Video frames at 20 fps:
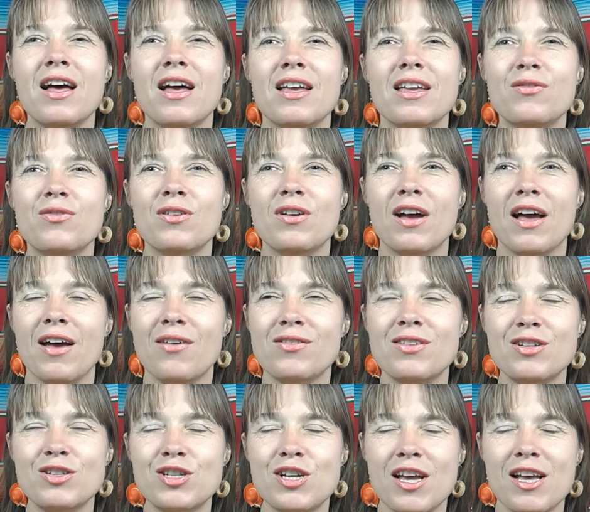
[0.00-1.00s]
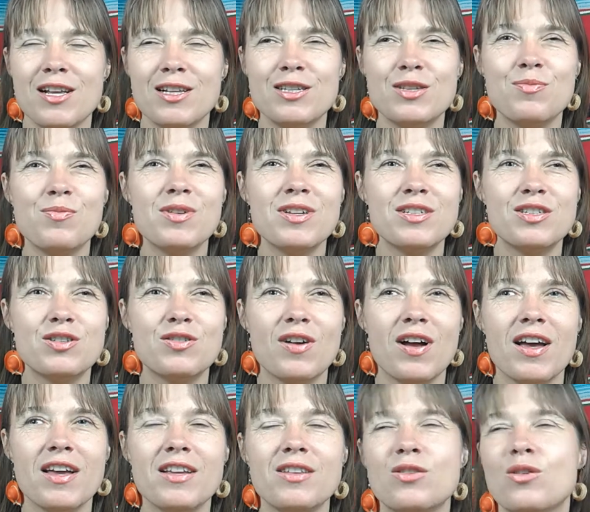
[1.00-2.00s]
If you have the chance, please
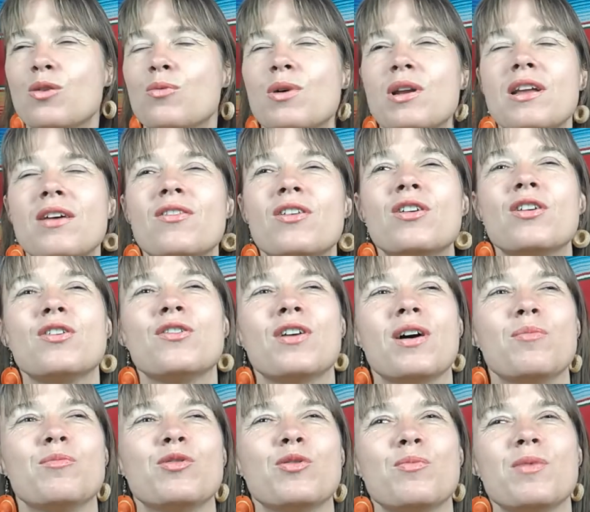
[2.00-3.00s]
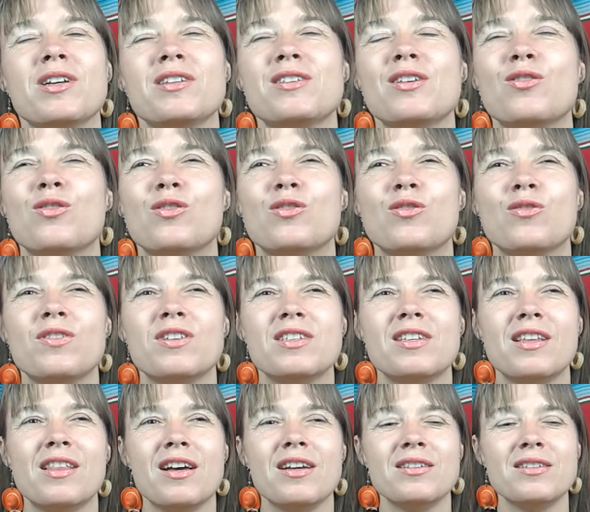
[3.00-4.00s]
try it, or whenever you come to Mexico to
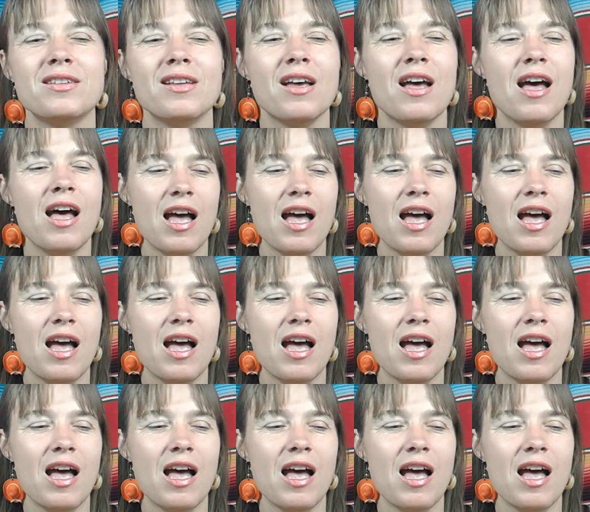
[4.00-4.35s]
visit us.